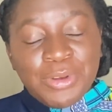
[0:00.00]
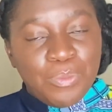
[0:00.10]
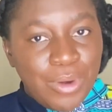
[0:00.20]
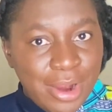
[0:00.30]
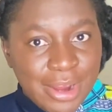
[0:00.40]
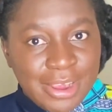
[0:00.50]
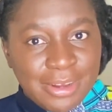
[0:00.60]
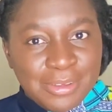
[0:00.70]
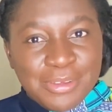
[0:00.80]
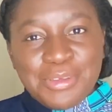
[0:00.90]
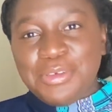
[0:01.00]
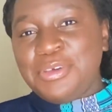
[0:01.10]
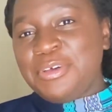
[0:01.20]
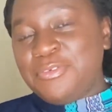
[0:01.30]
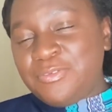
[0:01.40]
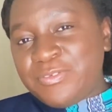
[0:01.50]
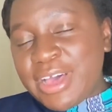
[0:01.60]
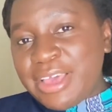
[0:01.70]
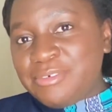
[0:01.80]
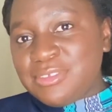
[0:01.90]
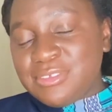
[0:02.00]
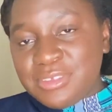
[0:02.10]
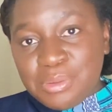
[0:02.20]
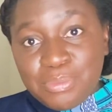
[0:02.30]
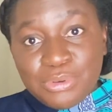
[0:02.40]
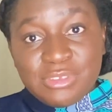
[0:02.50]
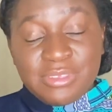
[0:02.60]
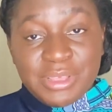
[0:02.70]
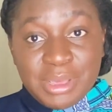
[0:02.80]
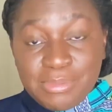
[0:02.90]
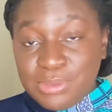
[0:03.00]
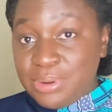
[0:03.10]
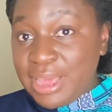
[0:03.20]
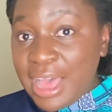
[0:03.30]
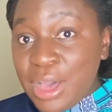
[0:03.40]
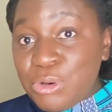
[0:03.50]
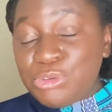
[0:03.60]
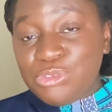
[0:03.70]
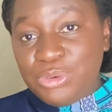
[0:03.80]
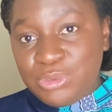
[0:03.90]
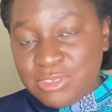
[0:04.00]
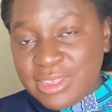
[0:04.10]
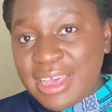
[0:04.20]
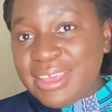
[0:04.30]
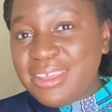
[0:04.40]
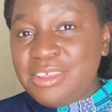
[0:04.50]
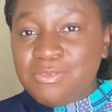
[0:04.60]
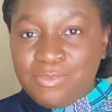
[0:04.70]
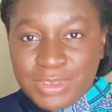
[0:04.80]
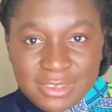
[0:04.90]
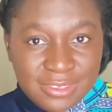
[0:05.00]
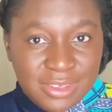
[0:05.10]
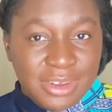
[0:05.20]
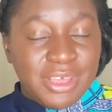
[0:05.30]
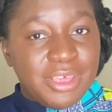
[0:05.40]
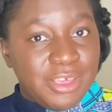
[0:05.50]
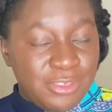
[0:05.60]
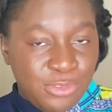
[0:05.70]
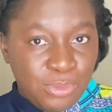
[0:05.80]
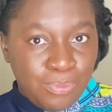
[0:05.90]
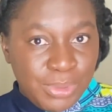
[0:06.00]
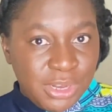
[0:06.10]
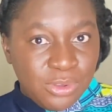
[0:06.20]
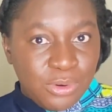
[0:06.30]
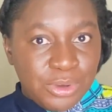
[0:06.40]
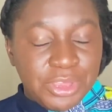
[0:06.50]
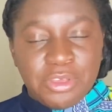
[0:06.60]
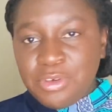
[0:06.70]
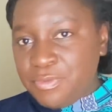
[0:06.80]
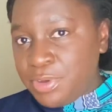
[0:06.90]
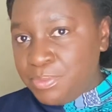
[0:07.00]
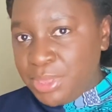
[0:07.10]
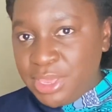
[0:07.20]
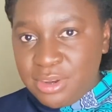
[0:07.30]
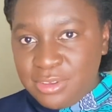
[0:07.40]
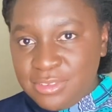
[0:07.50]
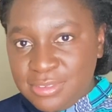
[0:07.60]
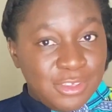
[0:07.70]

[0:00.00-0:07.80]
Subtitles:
part, 5 simple steps on how to start investing into Bitcoin for beginners.